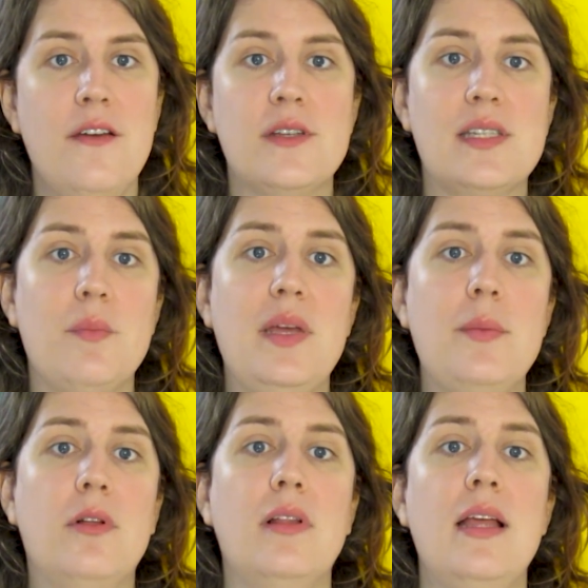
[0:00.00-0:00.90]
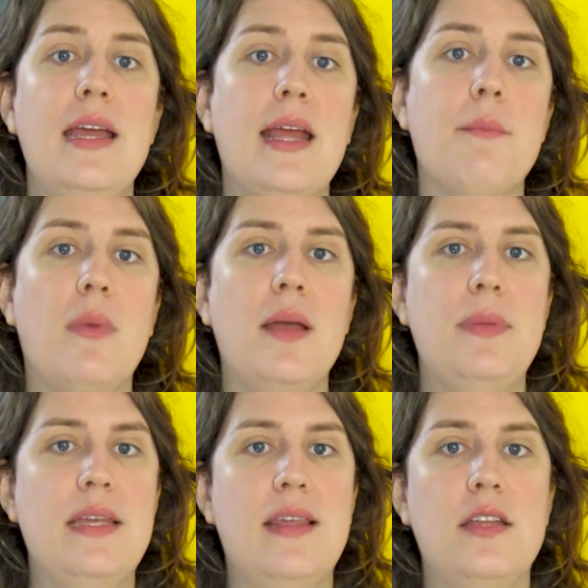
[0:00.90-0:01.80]
For some people, it might
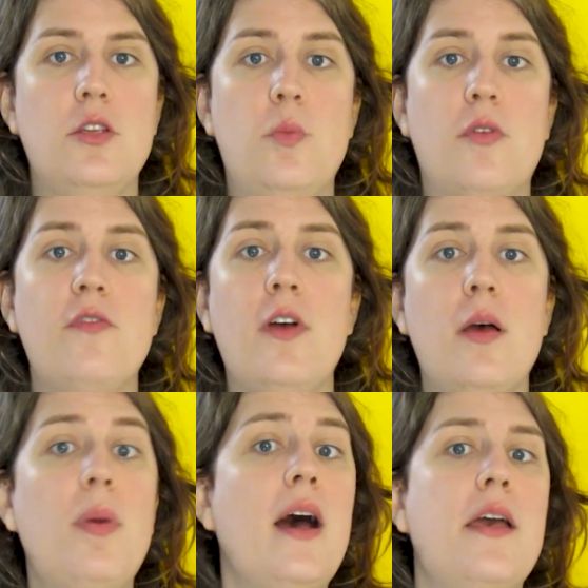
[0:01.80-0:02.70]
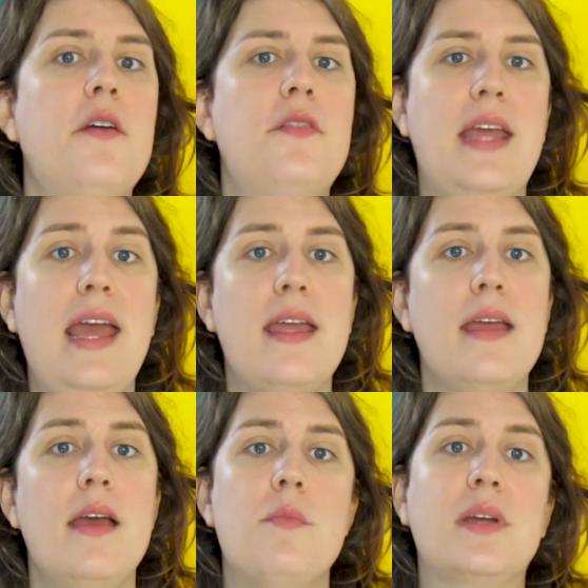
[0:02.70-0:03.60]
be that you prefer bi over
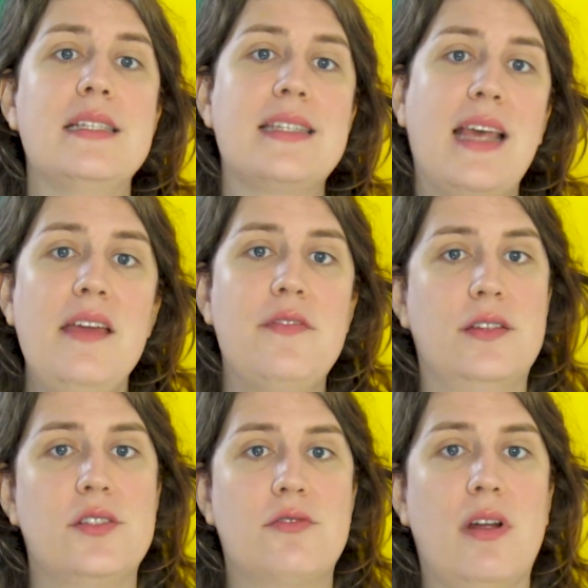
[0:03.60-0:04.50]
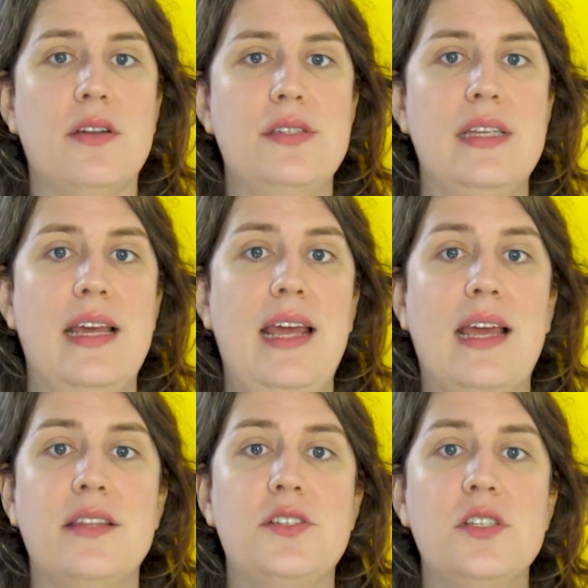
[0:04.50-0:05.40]
gay because gay feels gross.
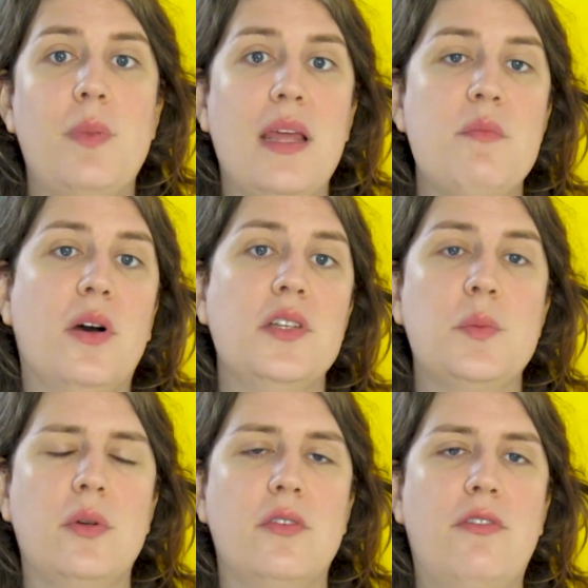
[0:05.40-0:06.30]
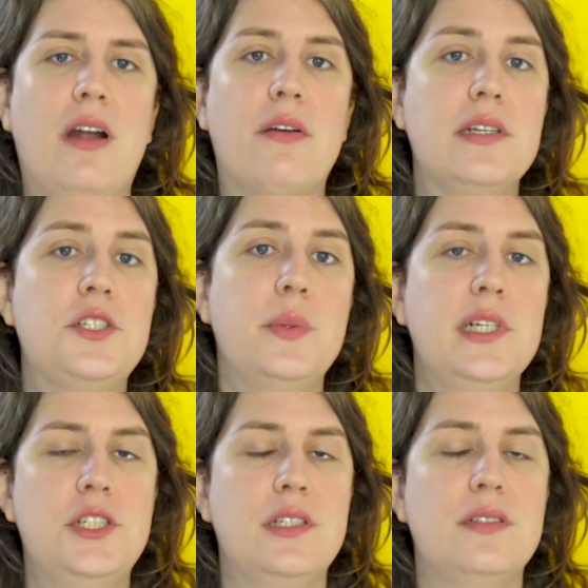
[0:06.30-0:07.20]
It's just plain possible for our
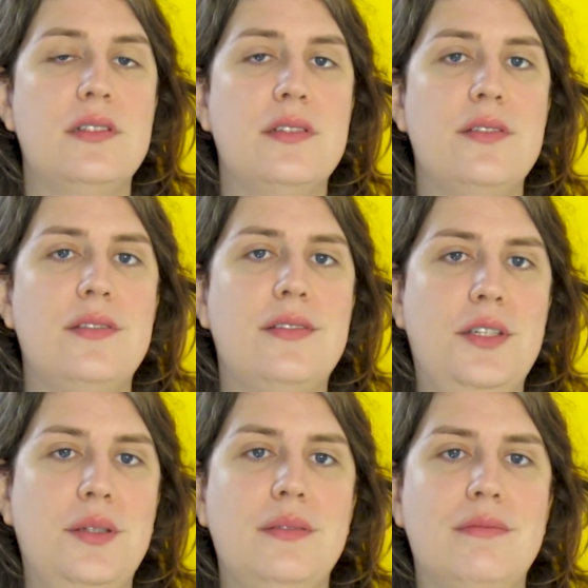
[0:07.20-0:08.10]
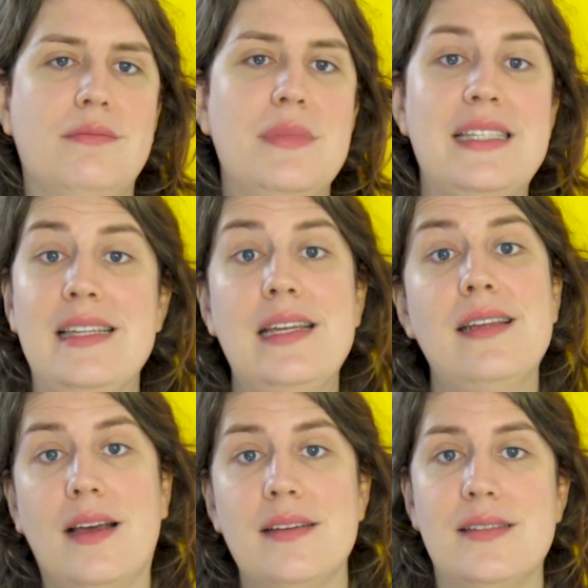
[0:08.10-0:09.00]
intuition to mislead
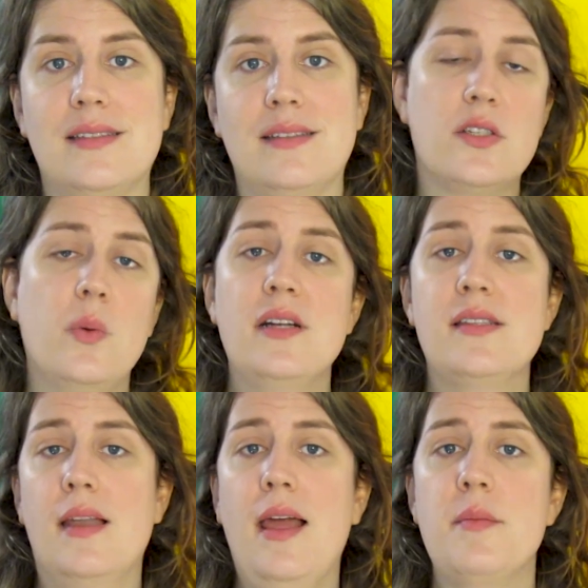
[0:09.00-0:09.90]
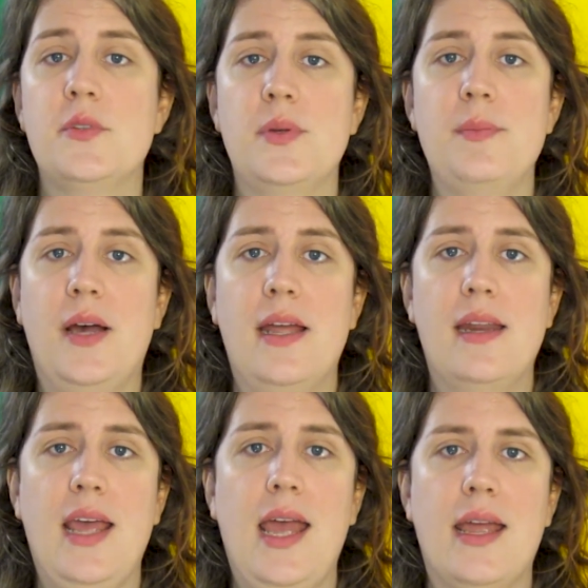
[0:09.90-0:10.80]
us. So where's the line between bi
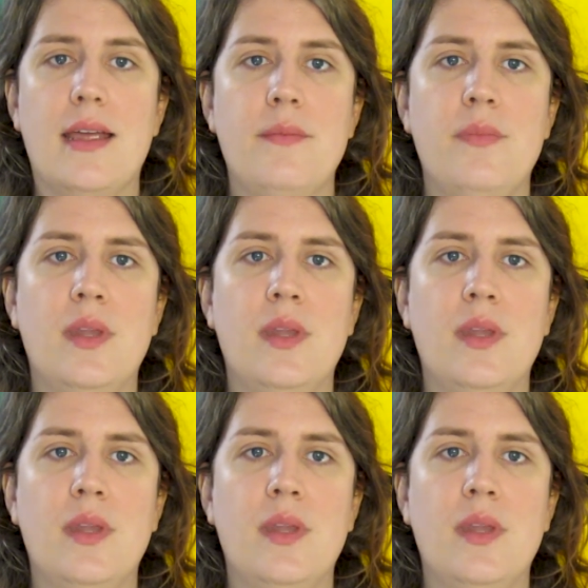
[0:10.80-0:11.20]
and gay?